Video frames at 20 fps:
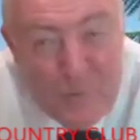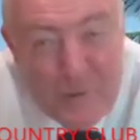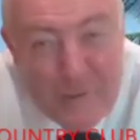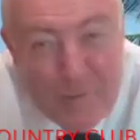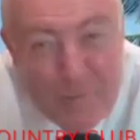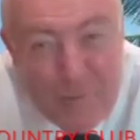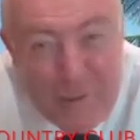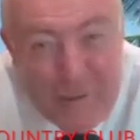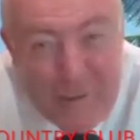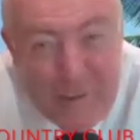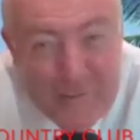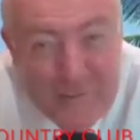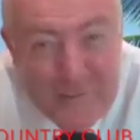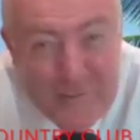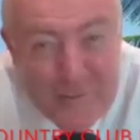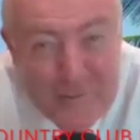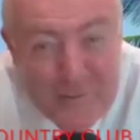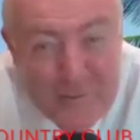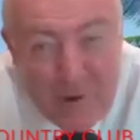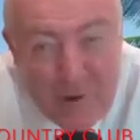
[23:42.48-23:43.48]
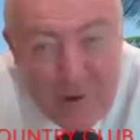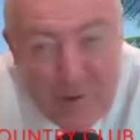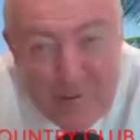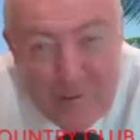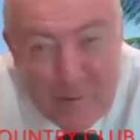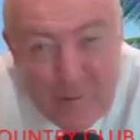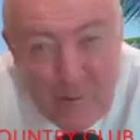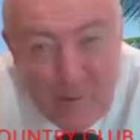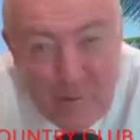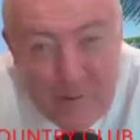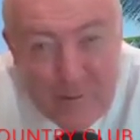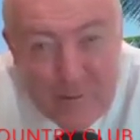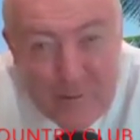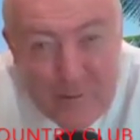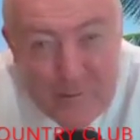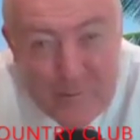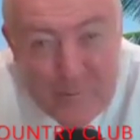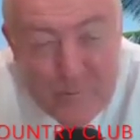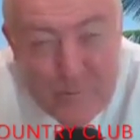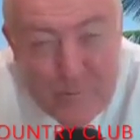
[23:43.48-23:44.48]
because all
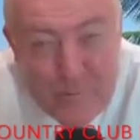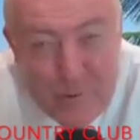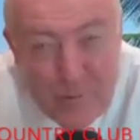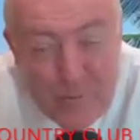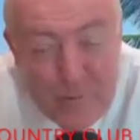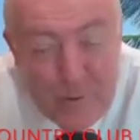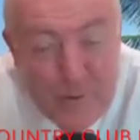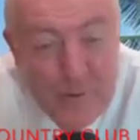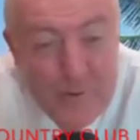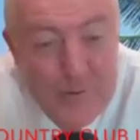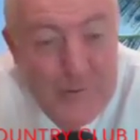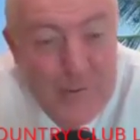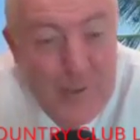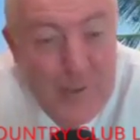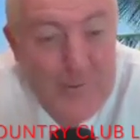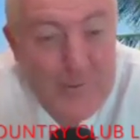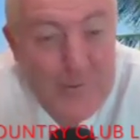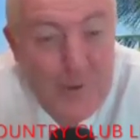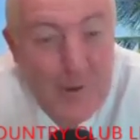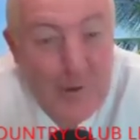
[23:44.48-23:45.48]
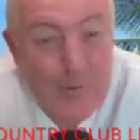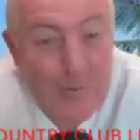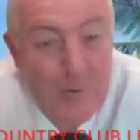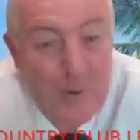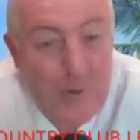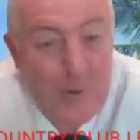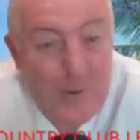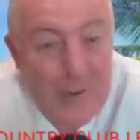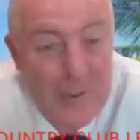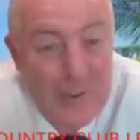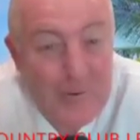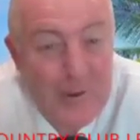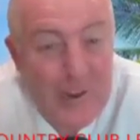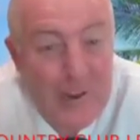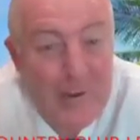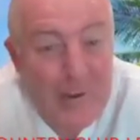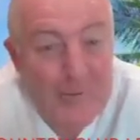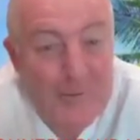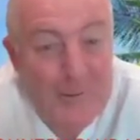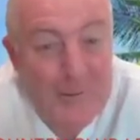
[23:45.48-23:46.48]
this computer stuff started rolling in when
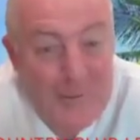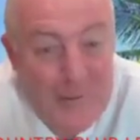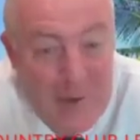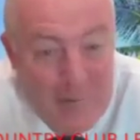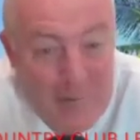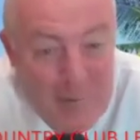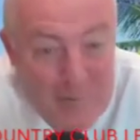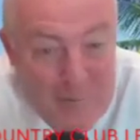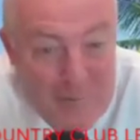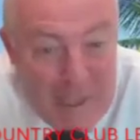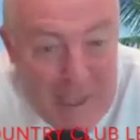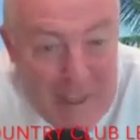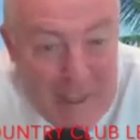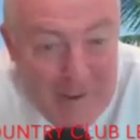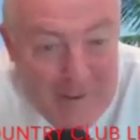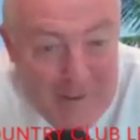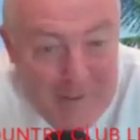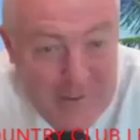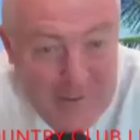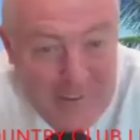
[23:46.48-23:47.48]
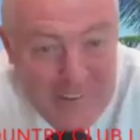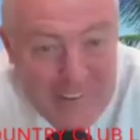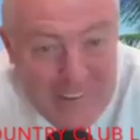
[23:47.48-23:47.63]
I was a general manager.